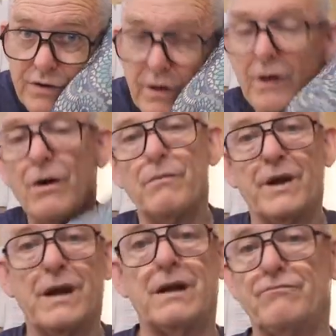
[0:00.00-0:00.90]
you know. I
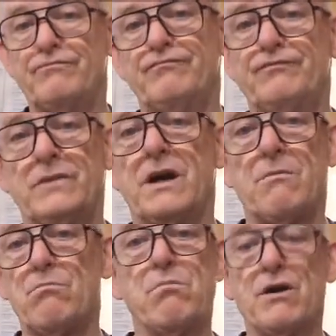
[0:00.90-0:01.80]
mean, I've got a
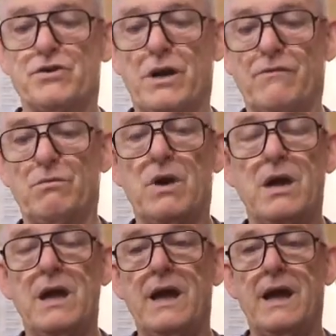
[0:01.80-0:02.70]
bunch of them.
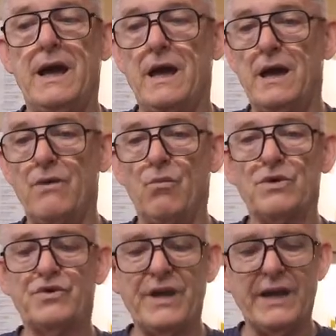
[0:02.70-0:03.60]
And
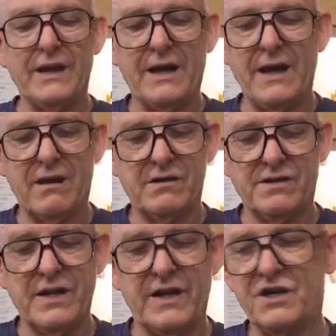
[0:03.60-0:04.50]
once they get kind of
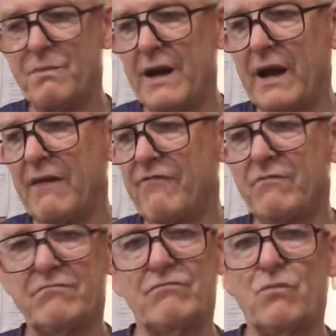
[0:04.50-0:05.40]
stinky, smelly
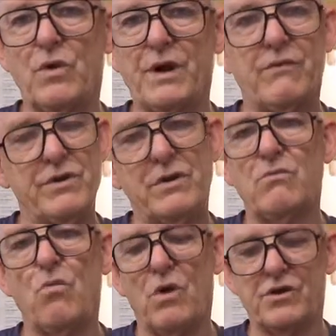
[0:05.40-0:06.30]
from whatever, you
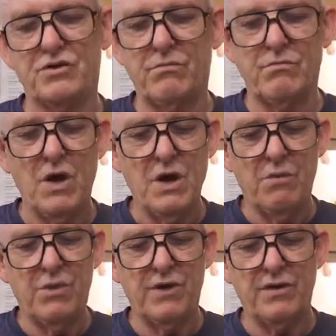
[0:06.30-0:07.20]
can wash them.
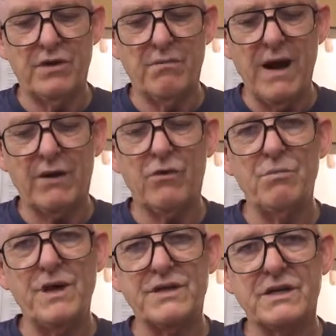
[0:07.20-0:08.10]
But the, the micro
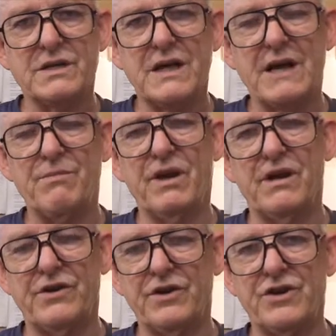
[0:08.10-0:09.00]
beads inside
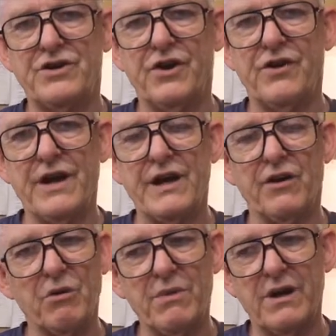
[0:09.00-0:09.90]
begin to deteriorate a
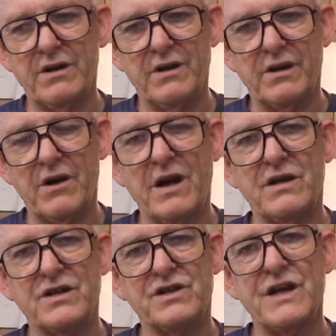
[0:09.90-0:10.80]
little bit, and they're
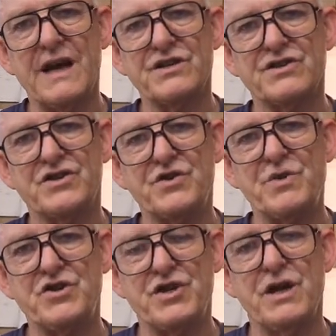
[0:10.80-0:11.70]
not as nice and
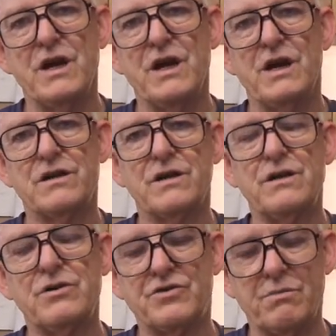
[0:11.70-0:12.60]
squishy as they
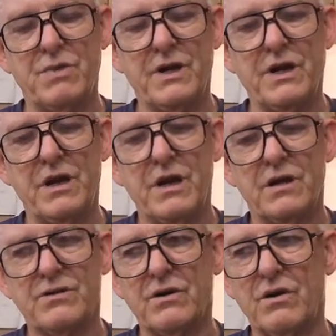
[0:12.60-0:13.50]
used to be.
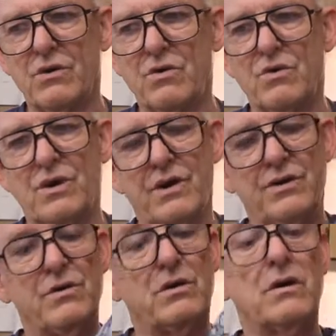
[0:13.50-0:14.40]
So
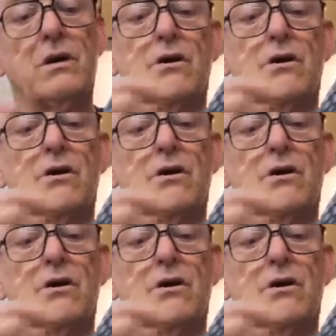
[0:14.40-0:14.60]
you can cut